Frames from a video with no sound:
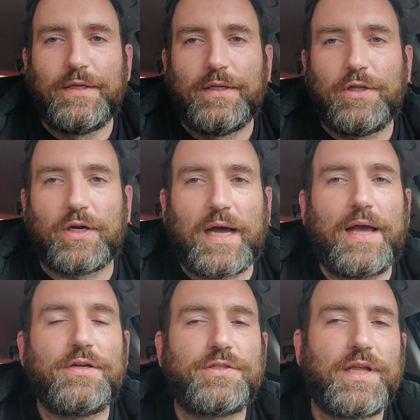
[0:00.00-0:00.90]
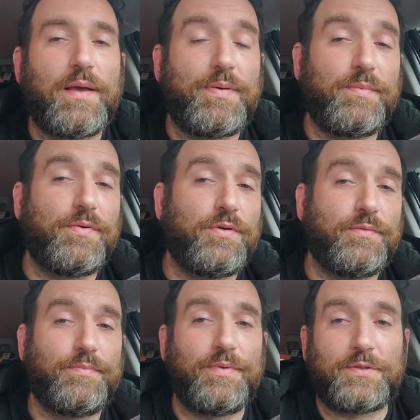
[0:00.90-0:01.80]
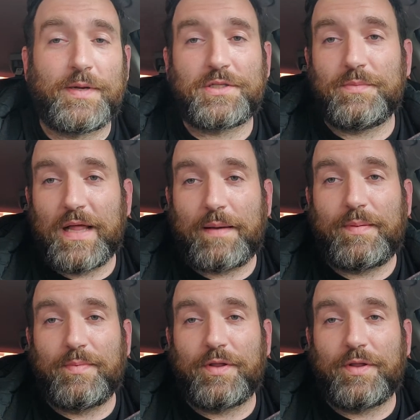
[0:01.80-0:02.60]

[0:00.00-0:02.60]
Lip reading: look, I understand people, especially black people,